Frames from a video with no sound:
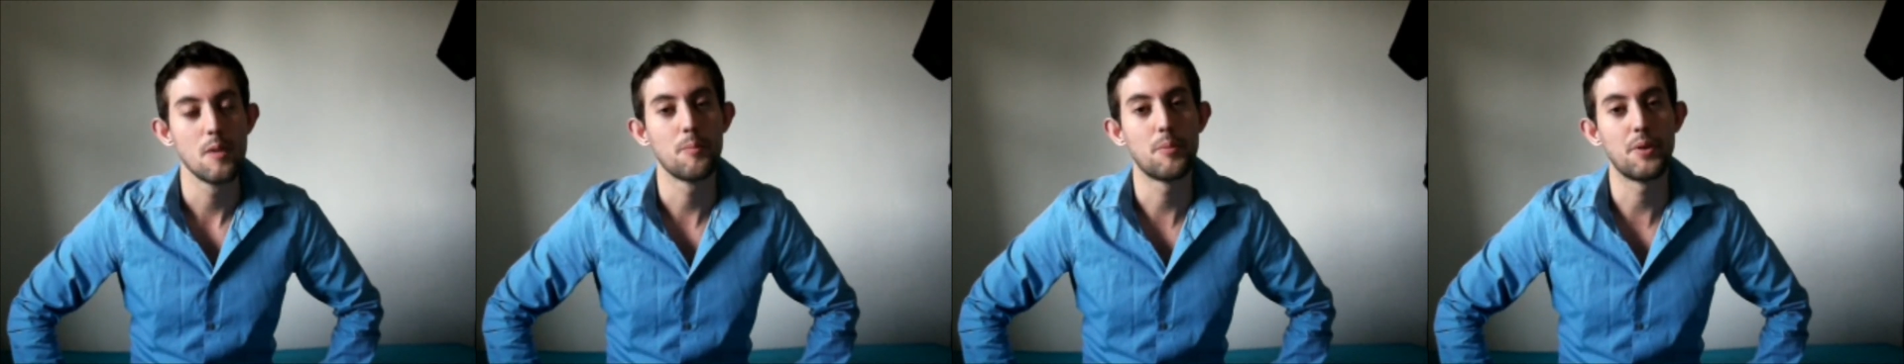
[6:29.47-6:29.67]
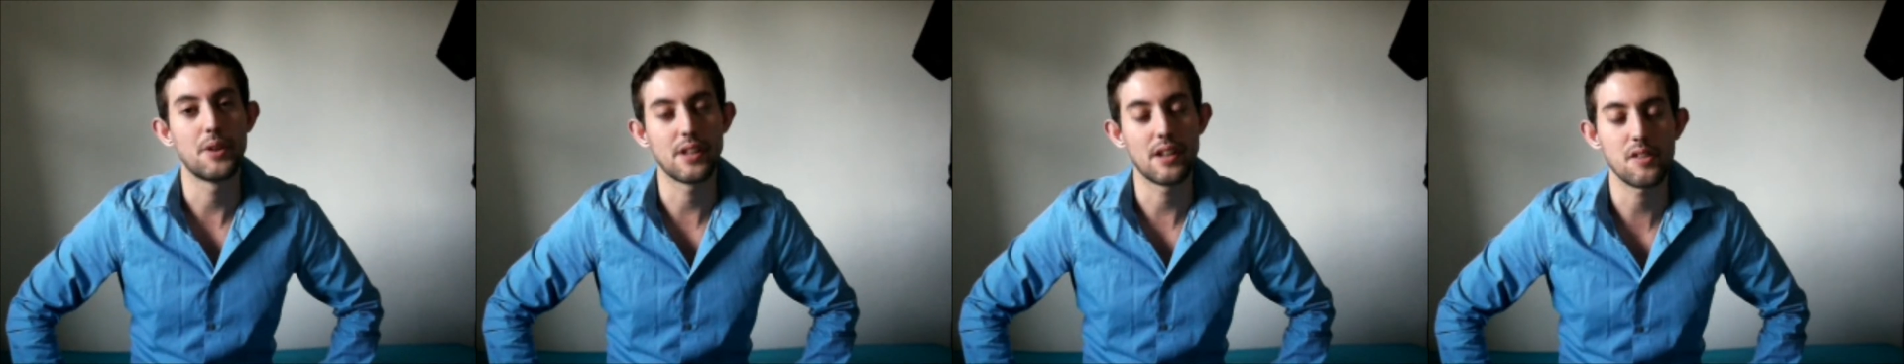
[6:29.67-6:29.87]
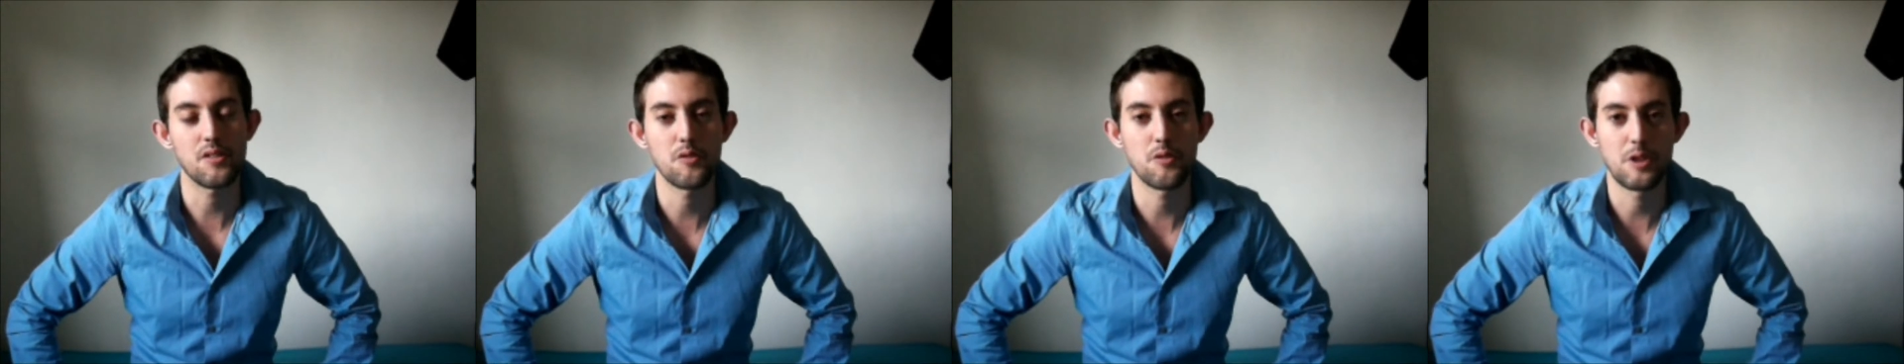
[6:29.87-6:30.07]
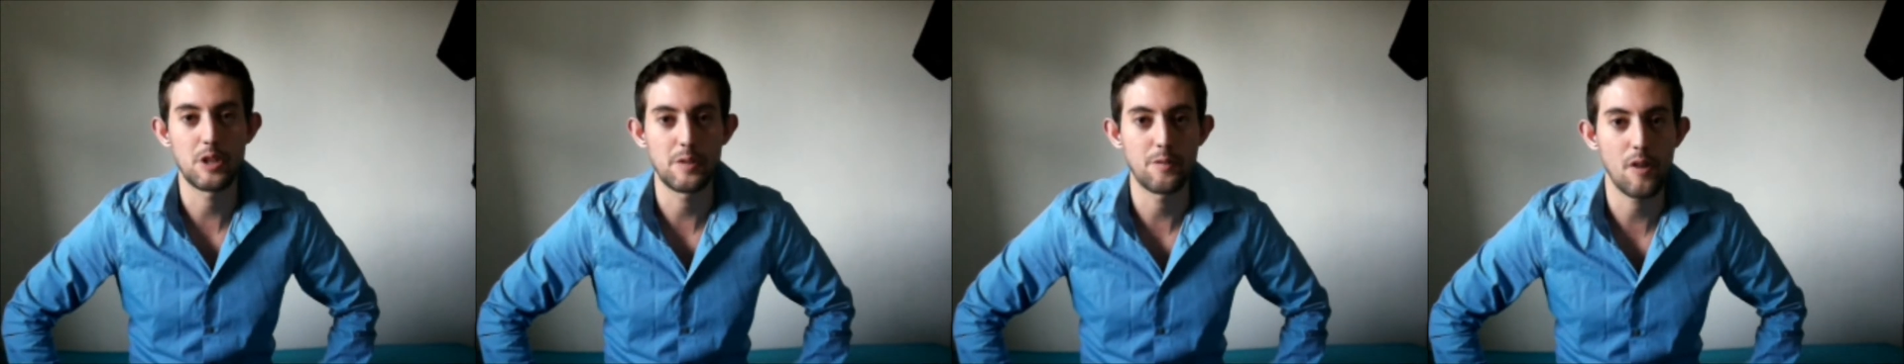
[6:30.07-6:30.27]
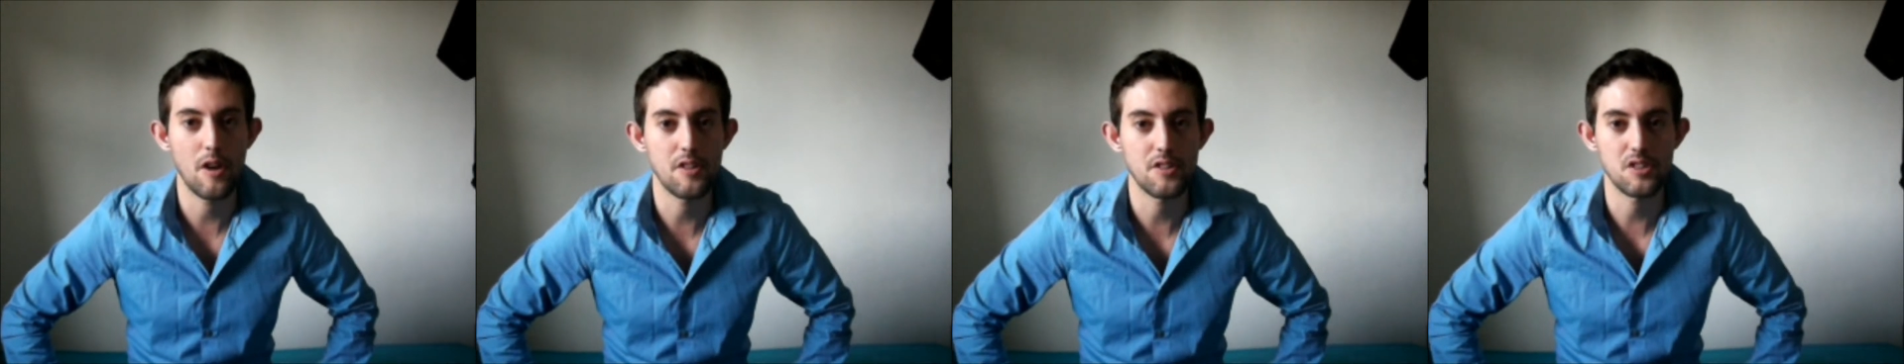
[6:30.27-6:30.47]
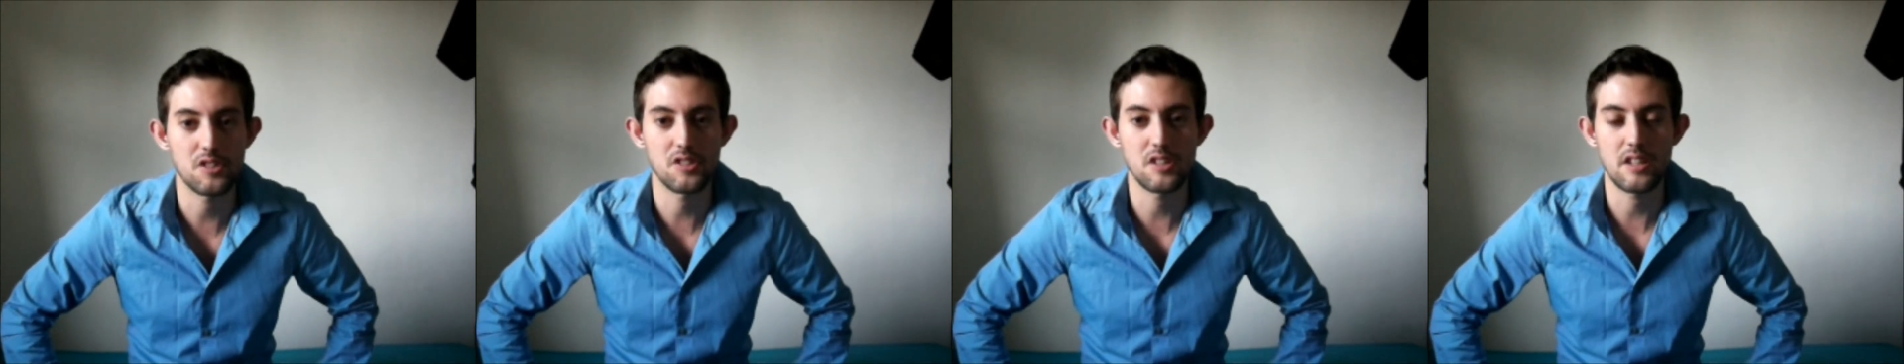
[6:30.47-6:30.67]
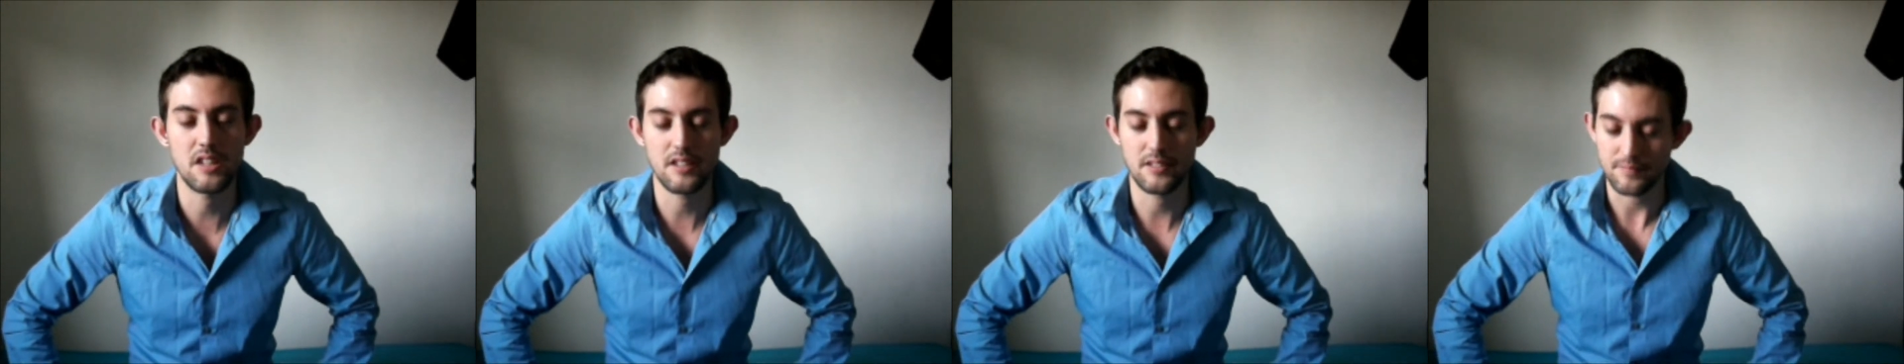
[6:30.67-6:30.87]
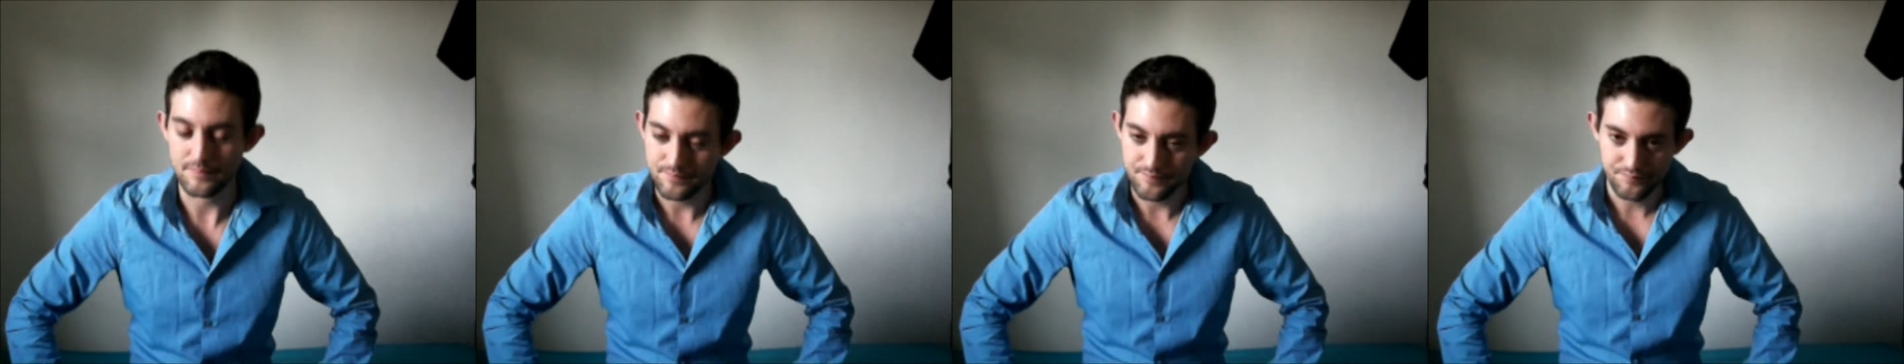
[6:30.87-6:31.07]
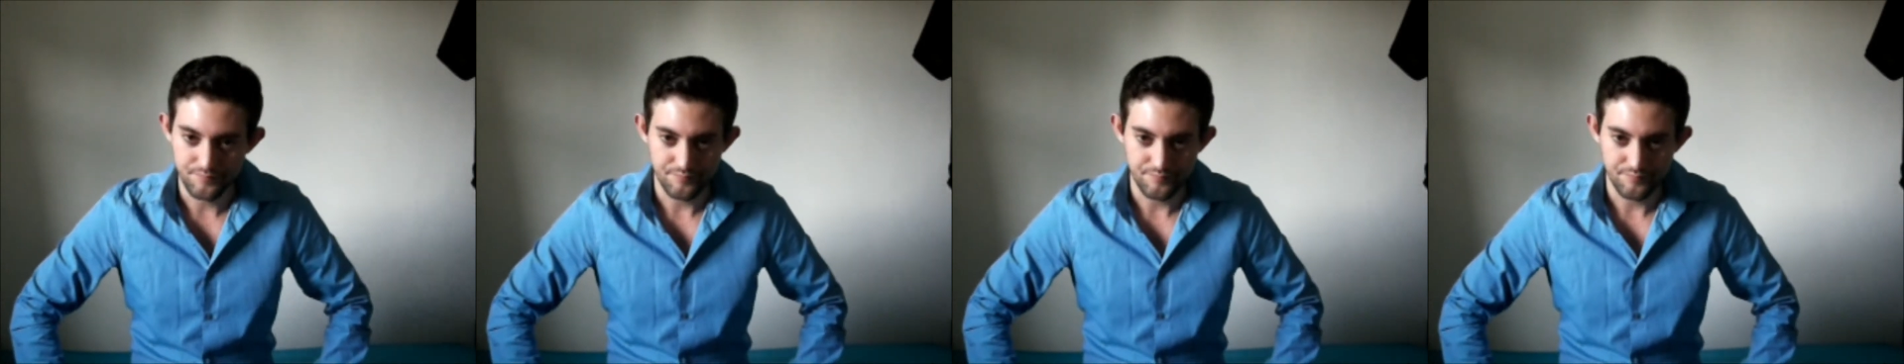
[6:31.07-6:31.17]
putting us through university,